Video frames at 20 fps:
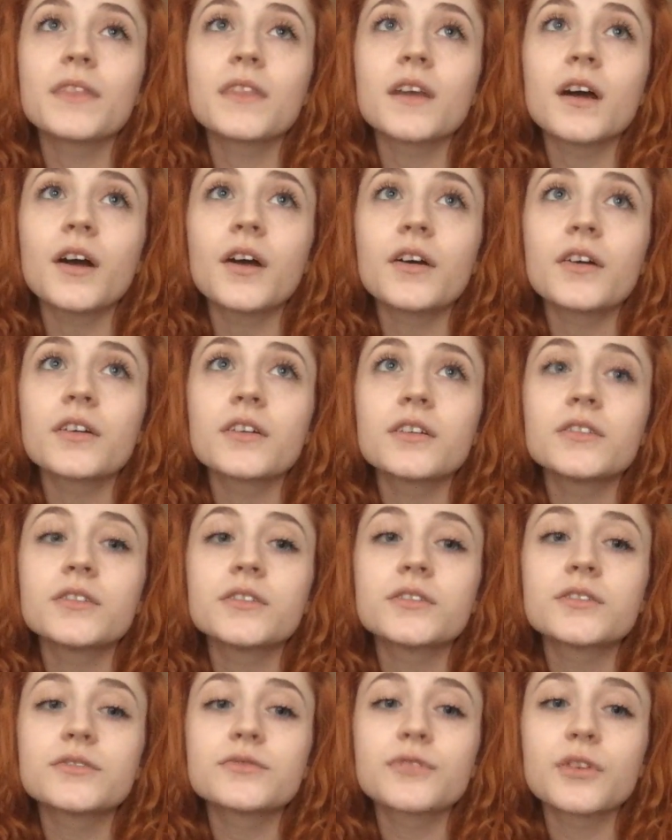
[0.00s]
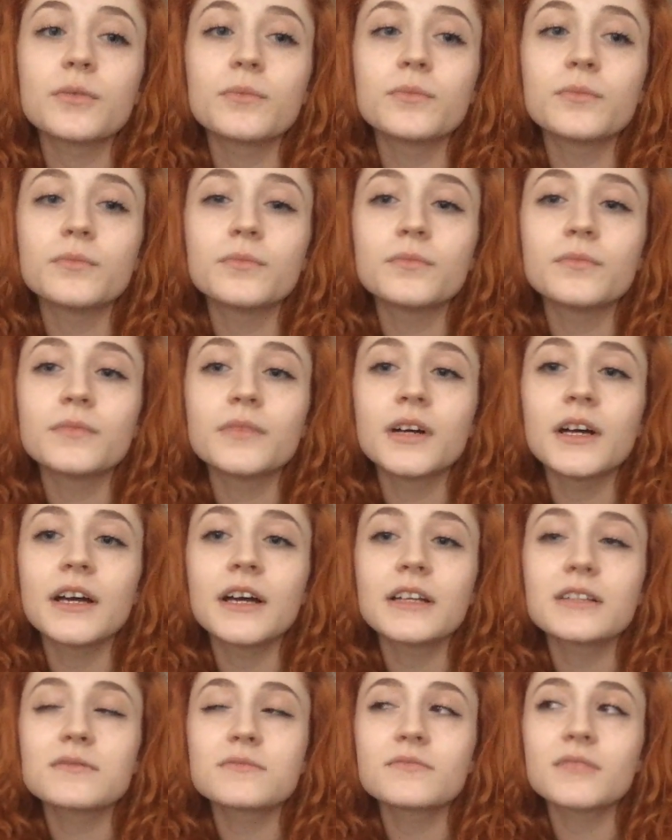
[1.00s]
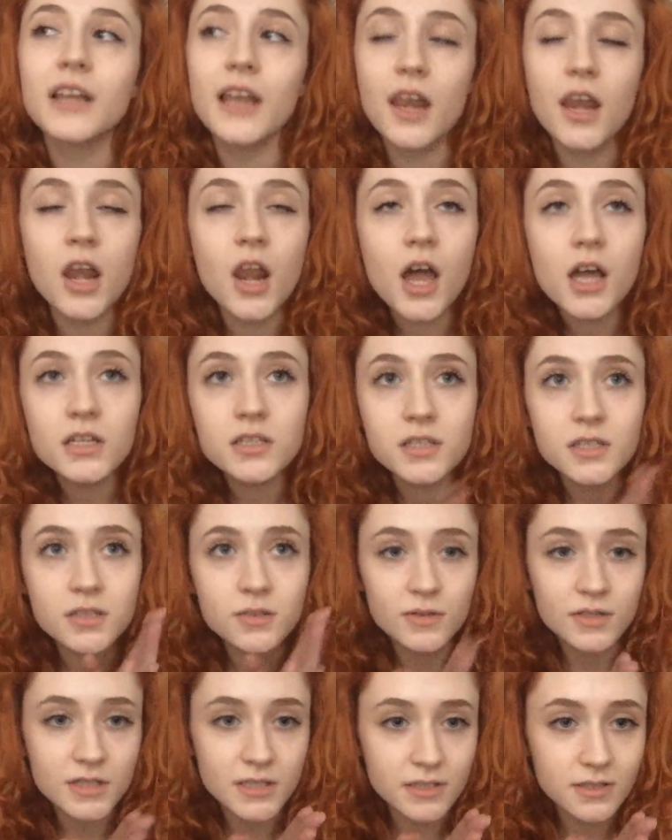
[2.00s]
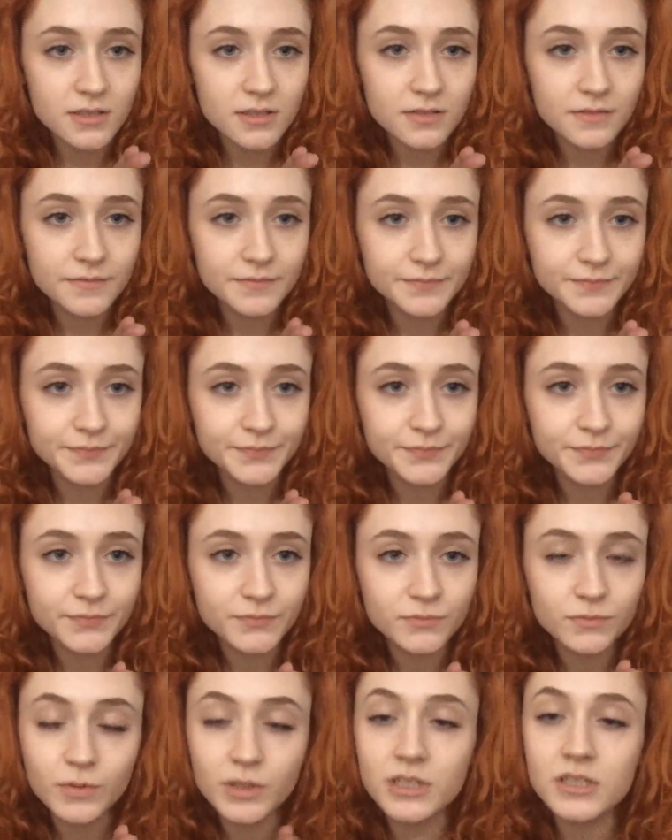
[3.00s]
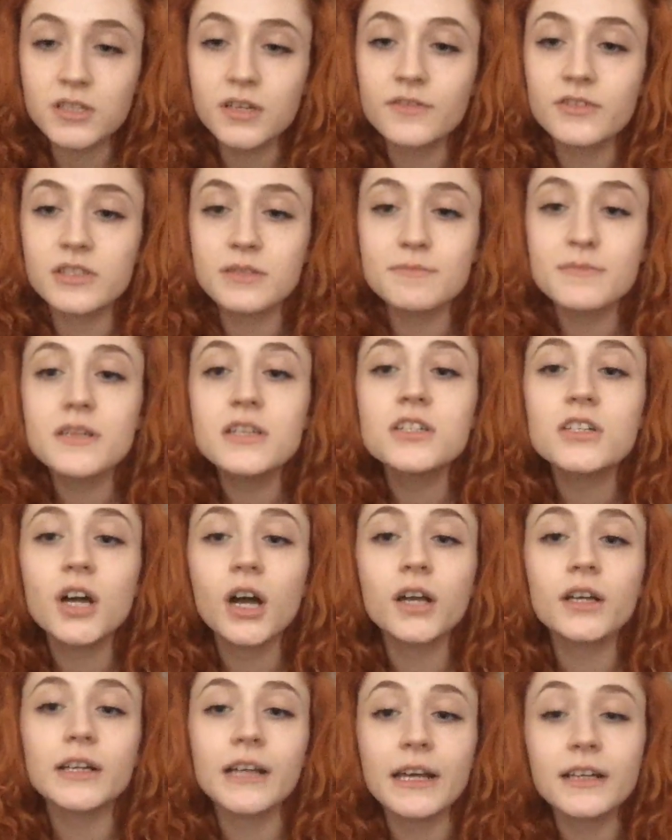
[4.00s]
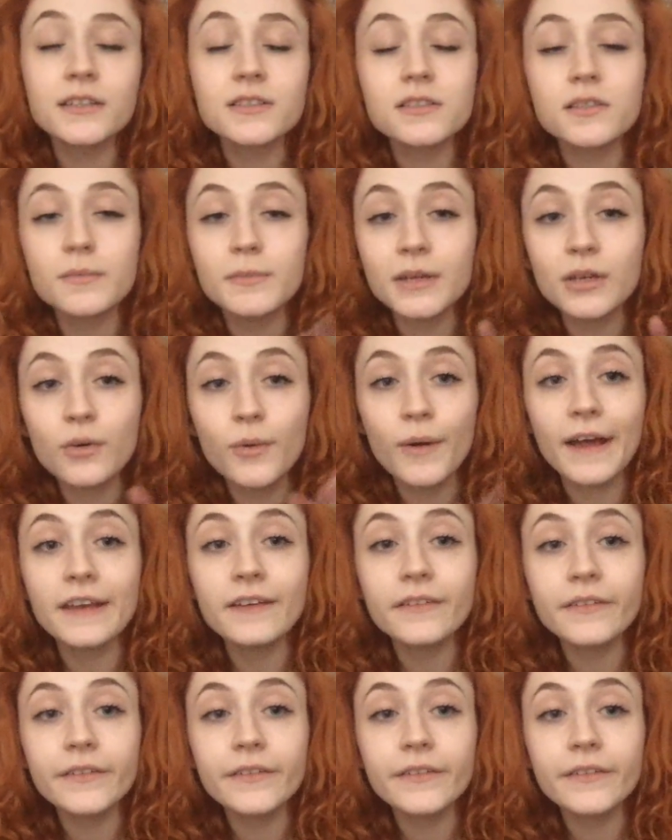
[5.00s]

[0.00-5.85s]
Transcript: articles from lots of sources because obviously media outlets can be quite